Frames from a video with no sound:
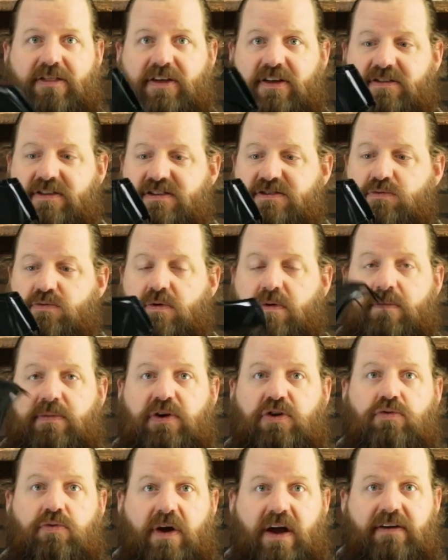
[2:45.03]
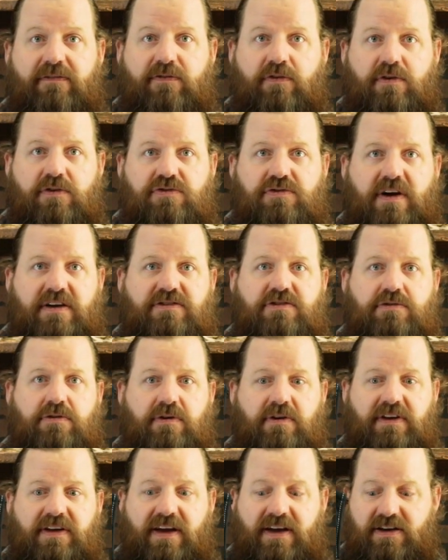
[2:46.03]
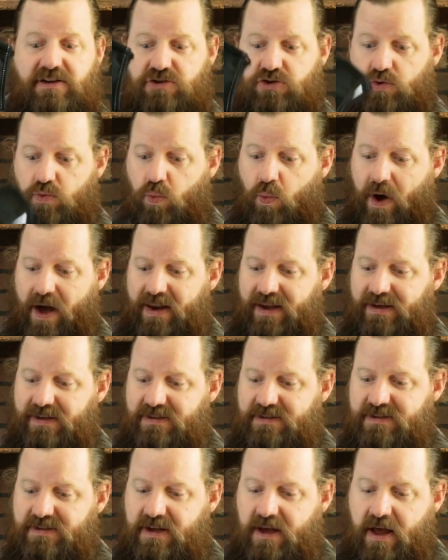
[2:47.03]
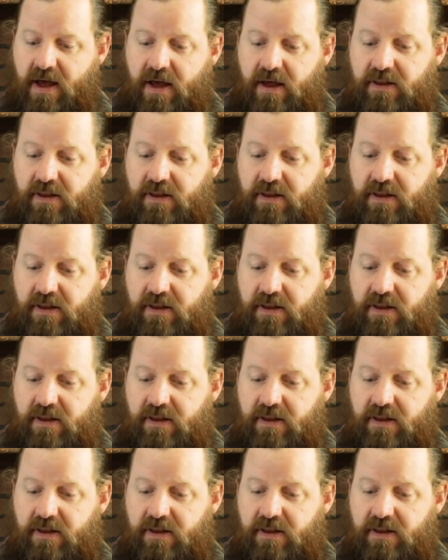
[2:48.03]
I think this one would be great for a dressier occasion, weddings.